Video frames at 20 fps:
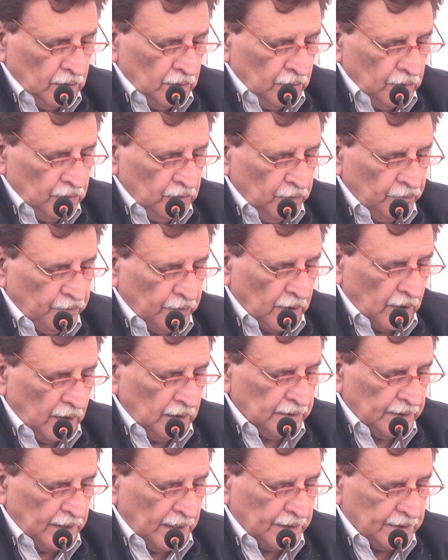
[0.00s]
you for
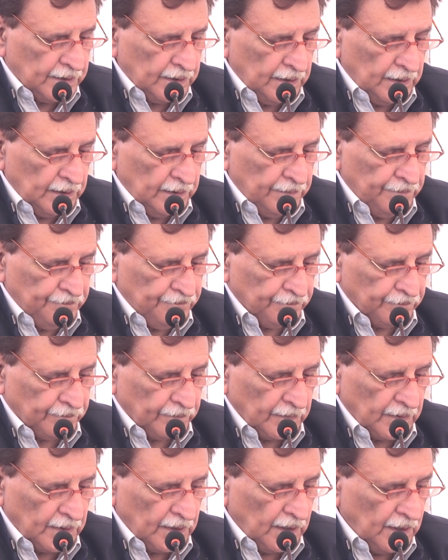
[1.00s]
all that,
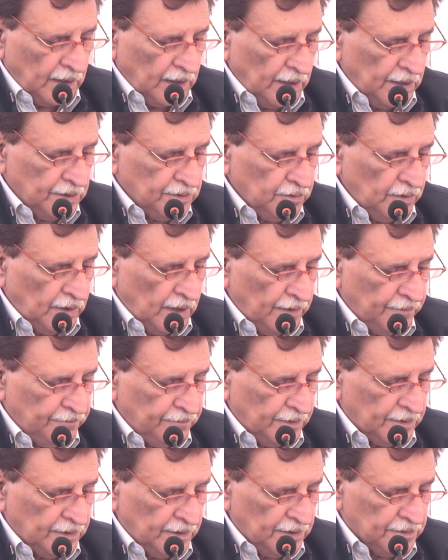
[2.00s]
as you have
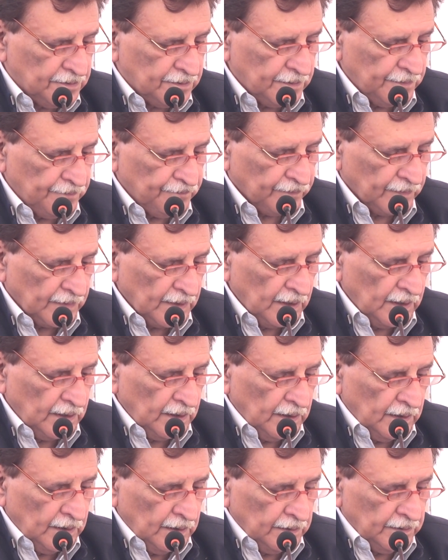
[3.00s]
witnessed.
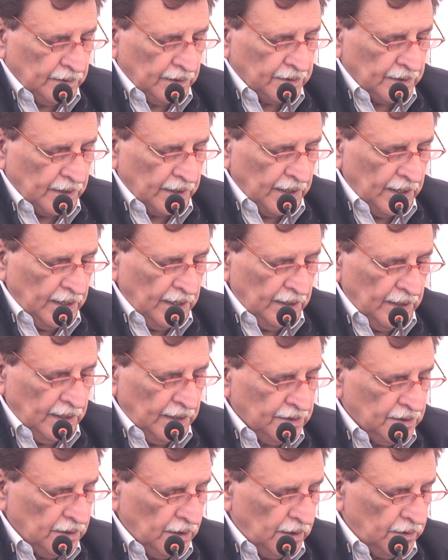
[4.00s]
The terrain
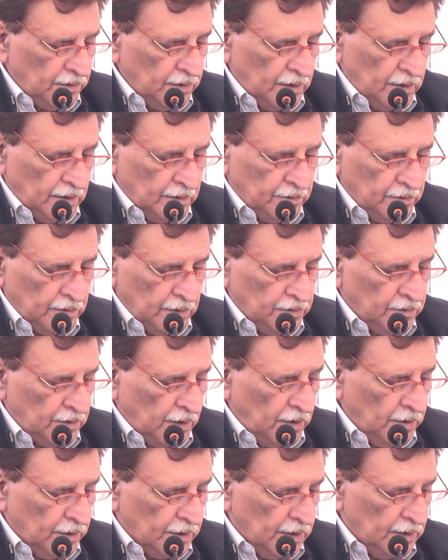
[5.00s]
and
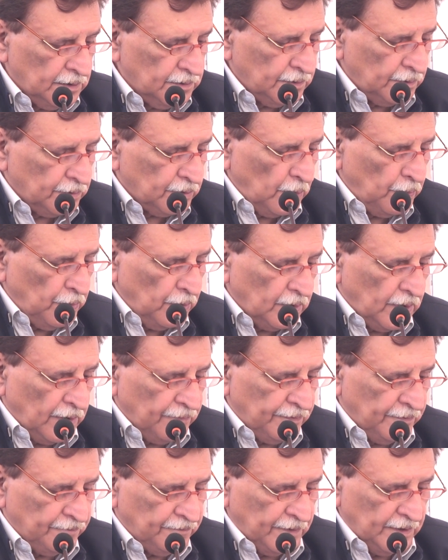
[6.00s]
geological
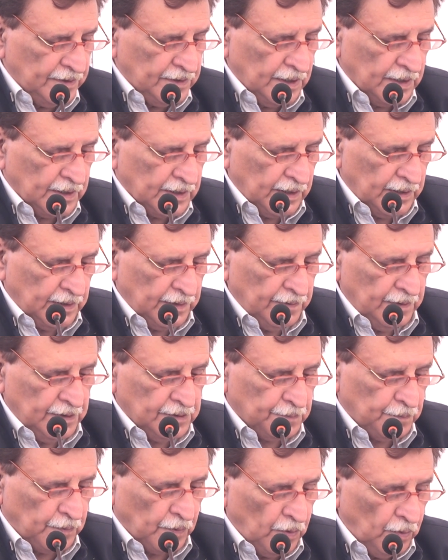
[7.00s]
topography of AJK
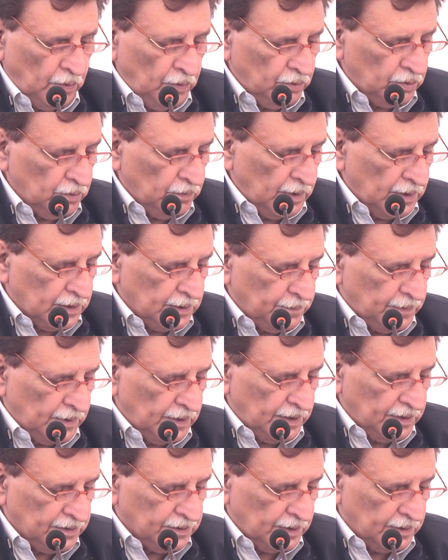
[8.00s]
is prone to multiple
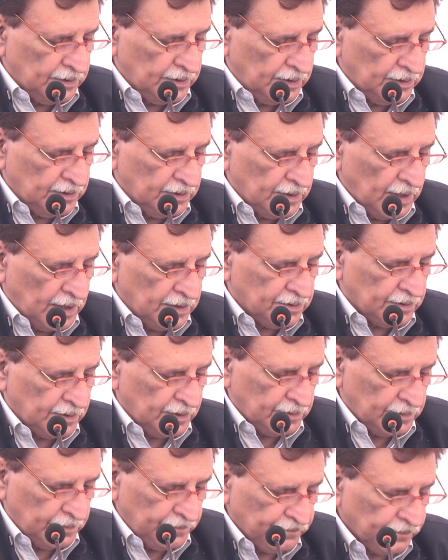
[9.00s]
hazards and
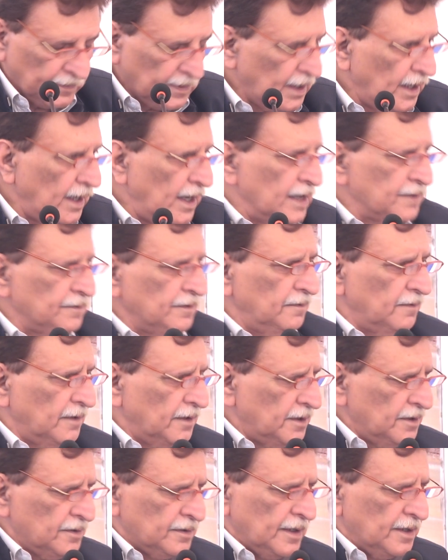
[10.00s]
disasters, as we were
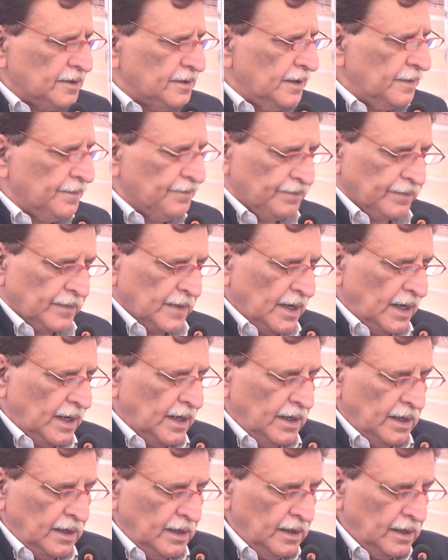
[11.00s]
discussing
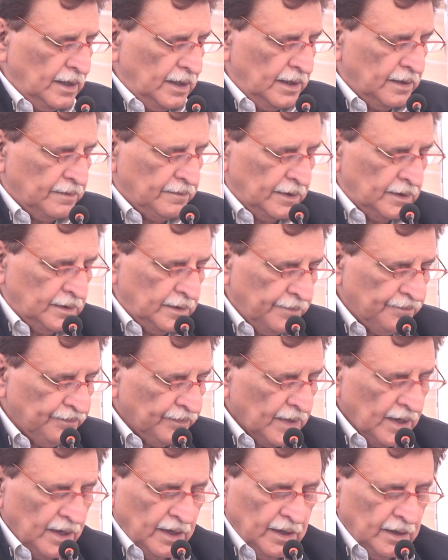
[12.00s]
earlier when
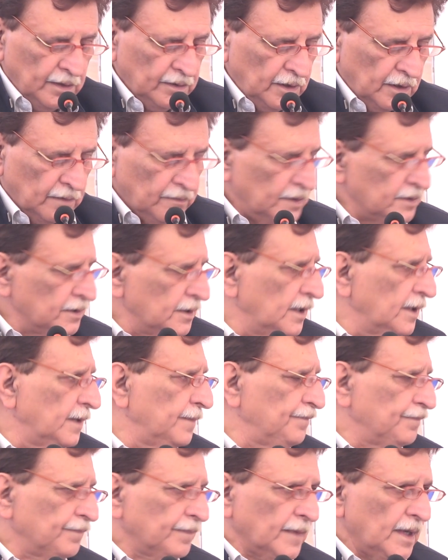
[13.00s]
there was a
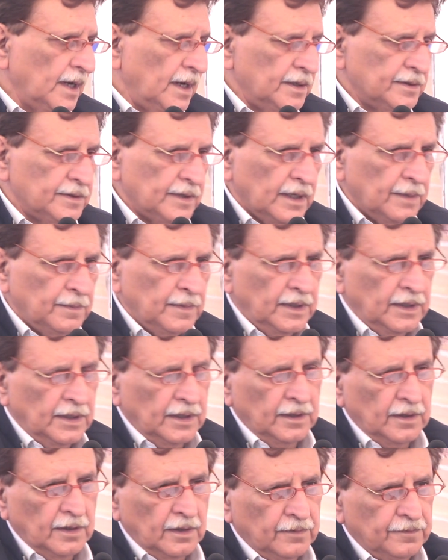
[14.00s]

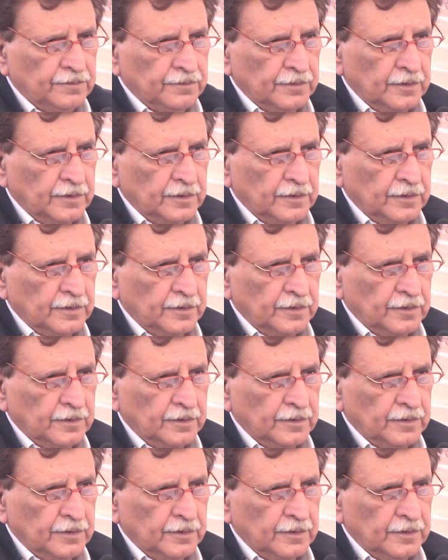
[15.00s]
ceremony of,